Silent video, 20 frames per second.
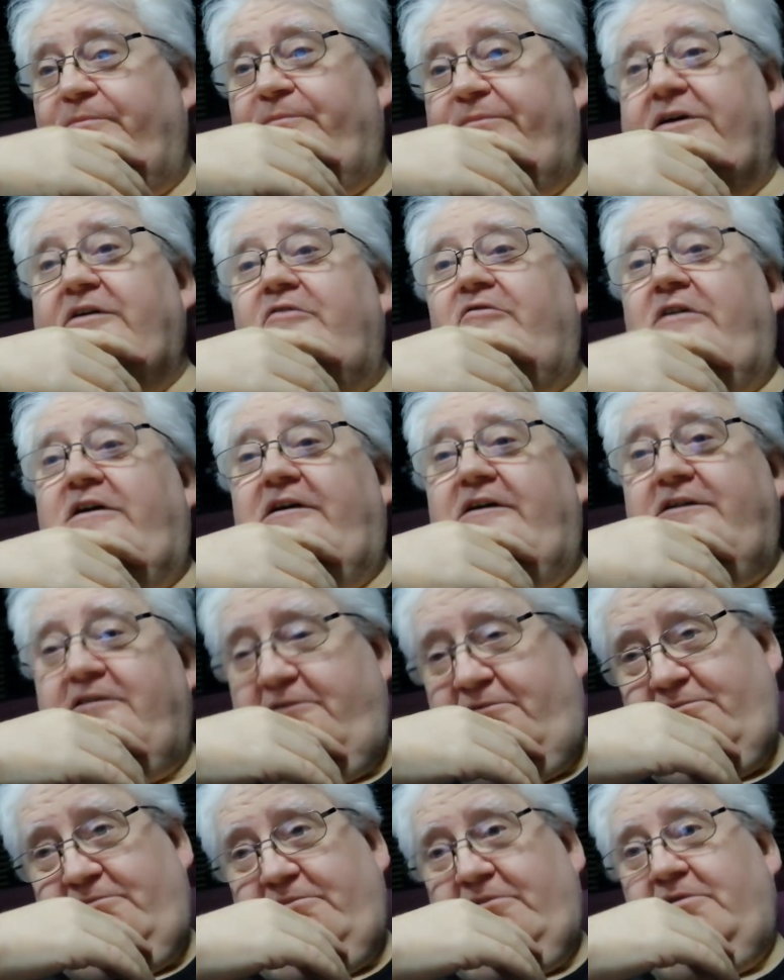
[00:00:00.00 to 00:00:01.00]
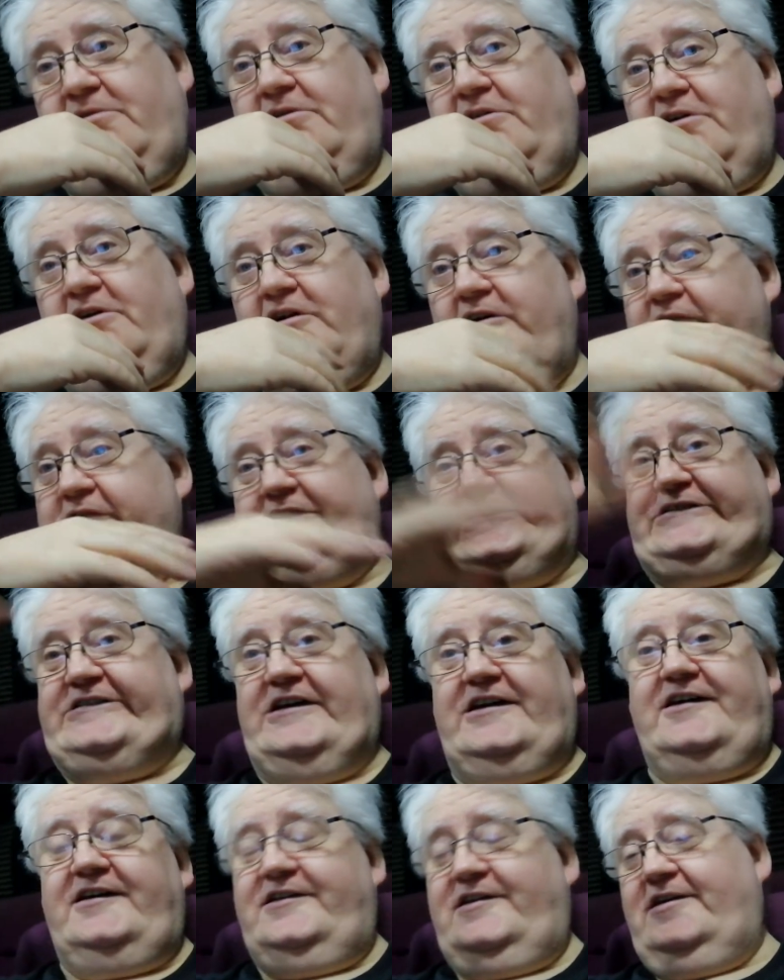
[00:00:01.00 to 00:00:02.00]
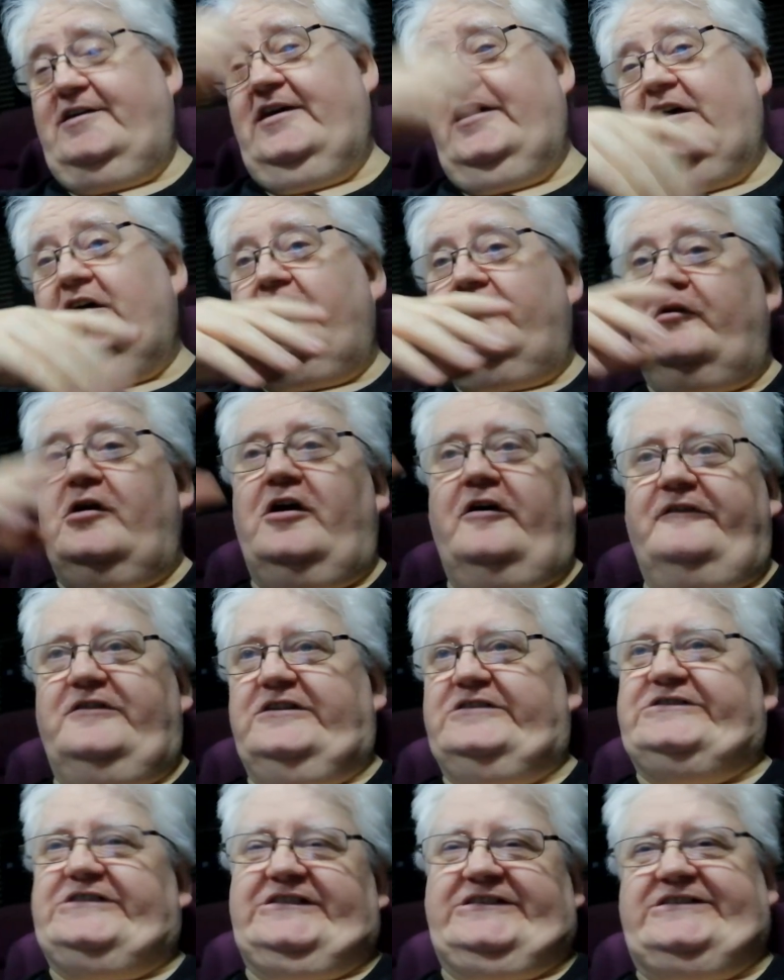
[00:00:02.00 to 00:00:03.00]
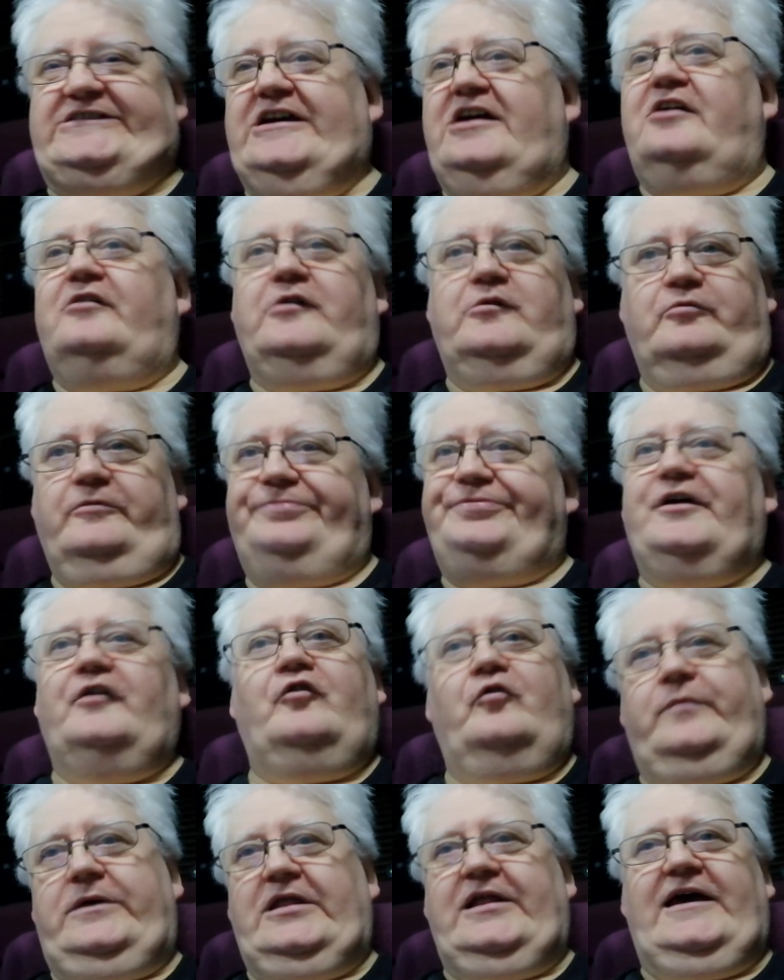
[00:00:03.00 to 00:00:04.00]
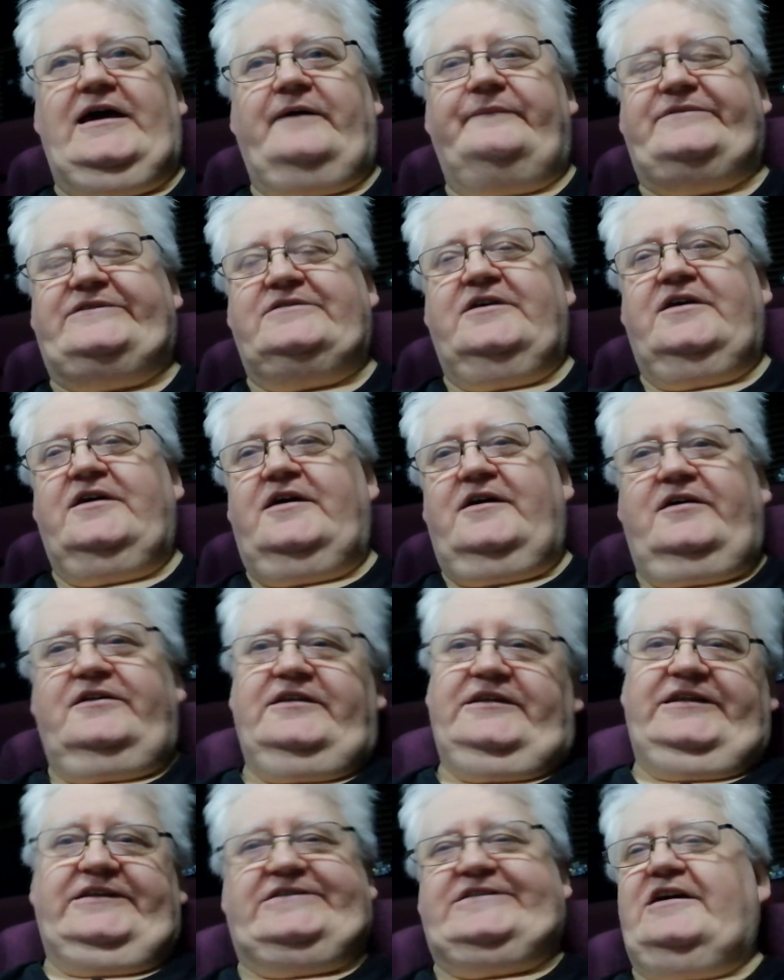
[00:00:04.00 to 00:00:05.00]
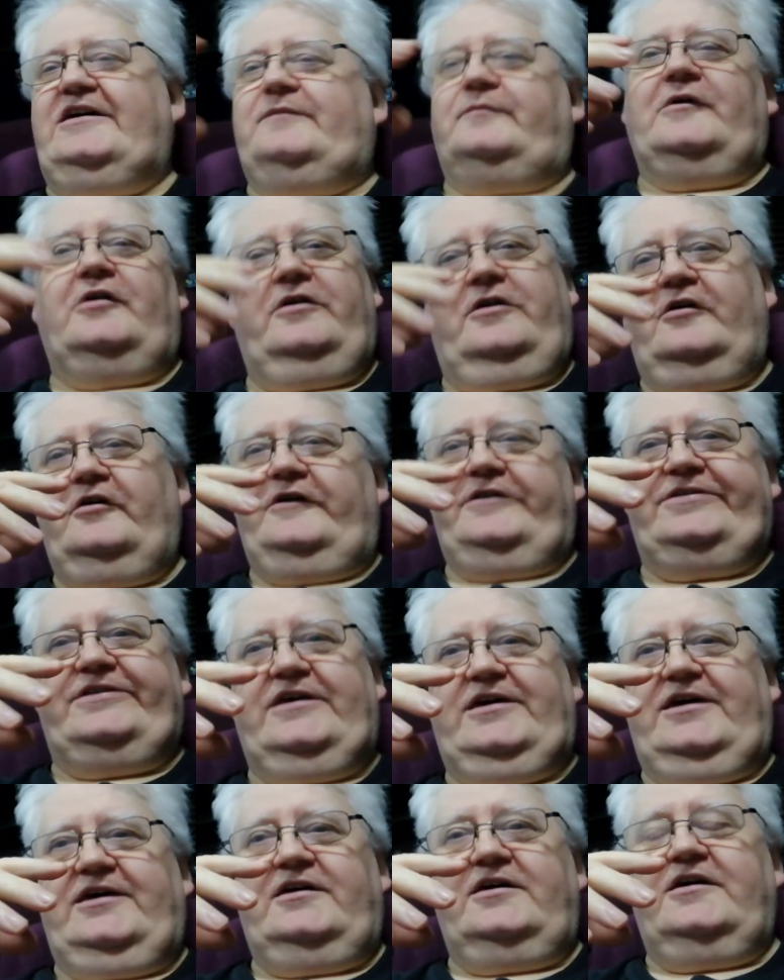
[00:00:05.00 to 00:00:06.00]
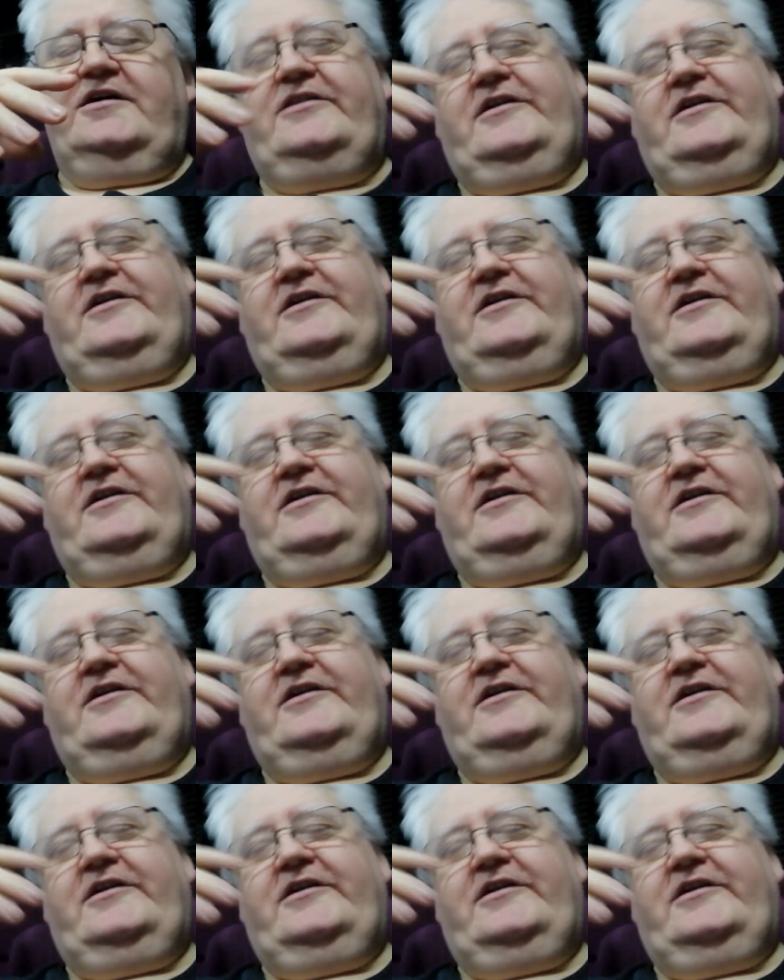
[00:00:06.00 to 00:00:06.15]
Period. I would have shared it rather than just share it with Dolby Labs and then they take my idea.